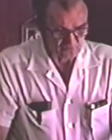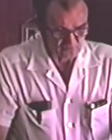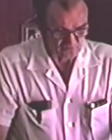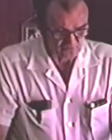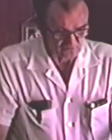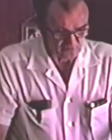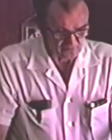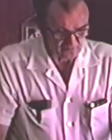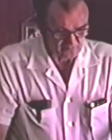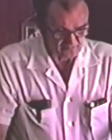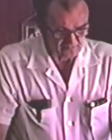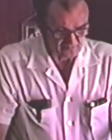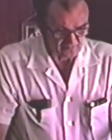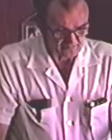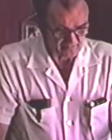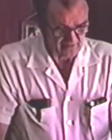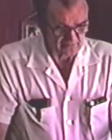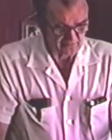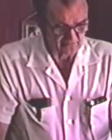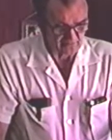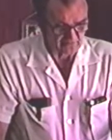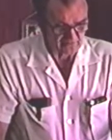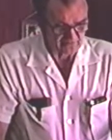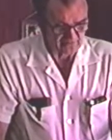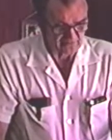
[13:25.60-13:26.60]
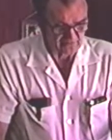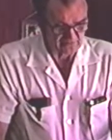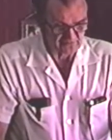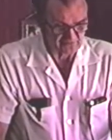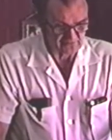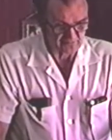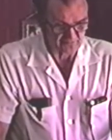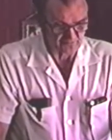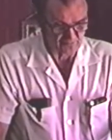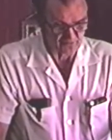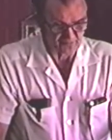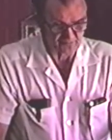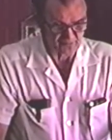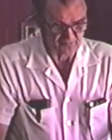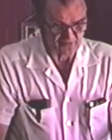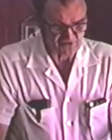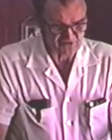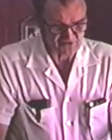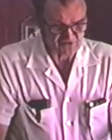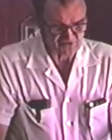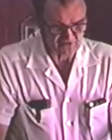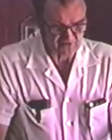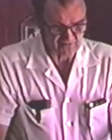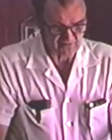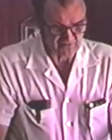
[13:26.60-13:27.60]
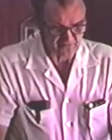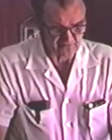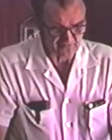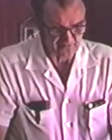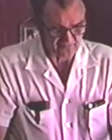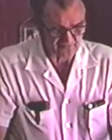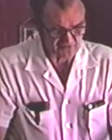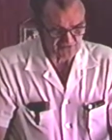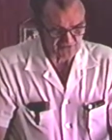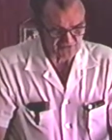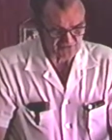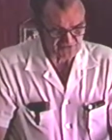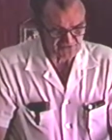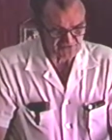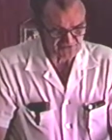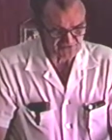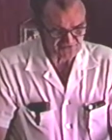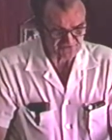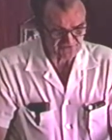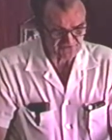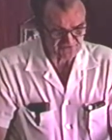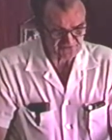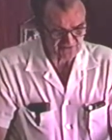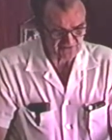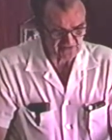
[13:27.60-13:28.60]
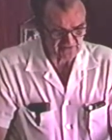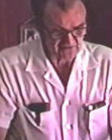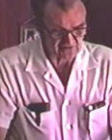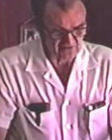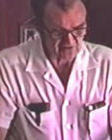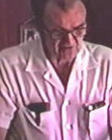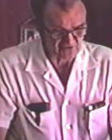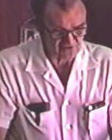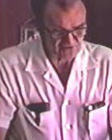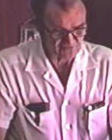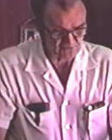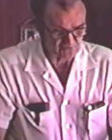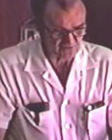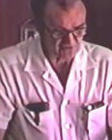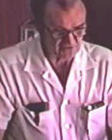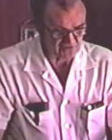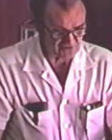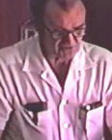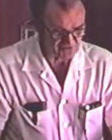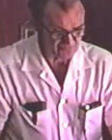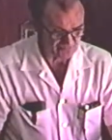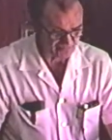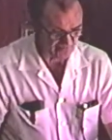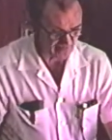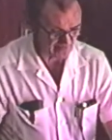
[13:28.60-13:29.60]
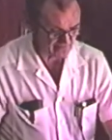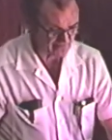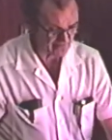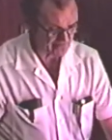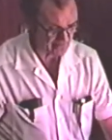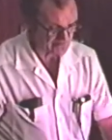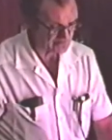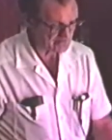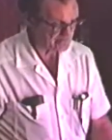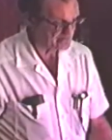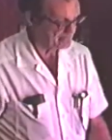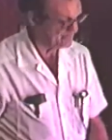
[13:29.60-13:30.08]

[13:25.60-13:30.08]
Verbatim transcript: group of people that brought pressure to bear upon Jesus, and those were his brothers.